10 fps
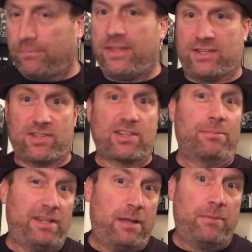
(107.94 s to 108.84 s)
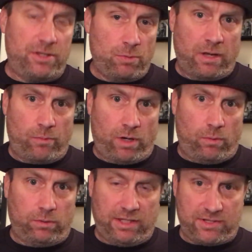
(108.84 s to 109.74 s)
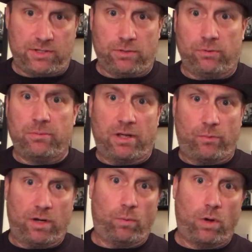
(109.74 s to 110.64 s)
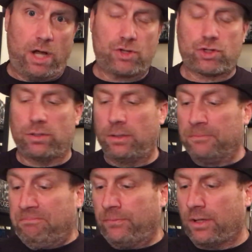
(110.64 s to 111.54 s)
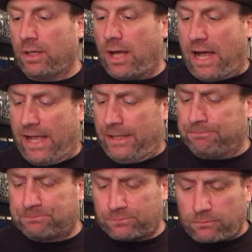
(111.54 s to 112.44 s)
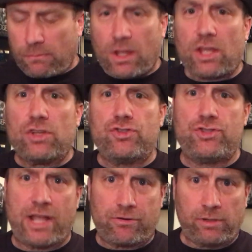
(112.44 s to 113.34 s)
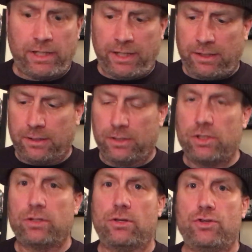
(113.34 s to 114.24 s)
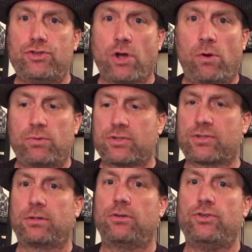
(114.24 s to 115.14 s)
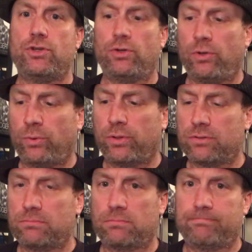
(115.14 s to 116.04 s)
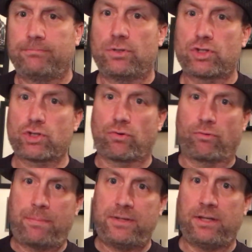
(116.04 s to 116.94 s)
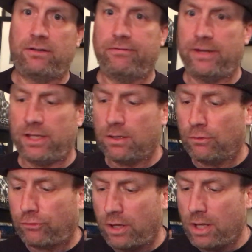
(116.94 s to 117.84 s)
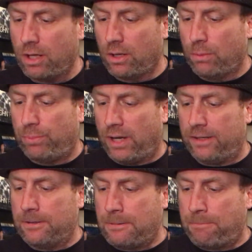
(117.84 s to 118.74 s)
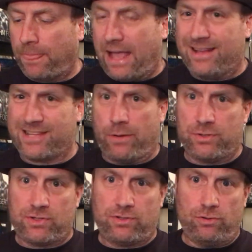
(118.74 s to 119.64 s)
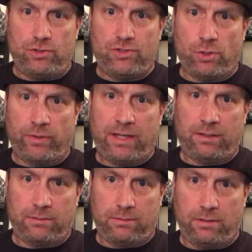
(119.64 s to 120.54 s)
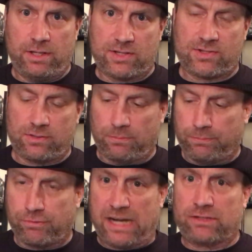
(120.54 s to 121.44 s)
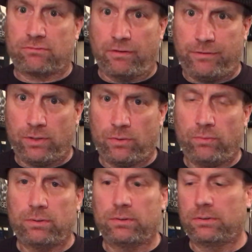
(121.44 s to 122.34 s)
this is something that you might want to listen to, you might want to watch. I generally don't do scripted videos, but as I was doing this product review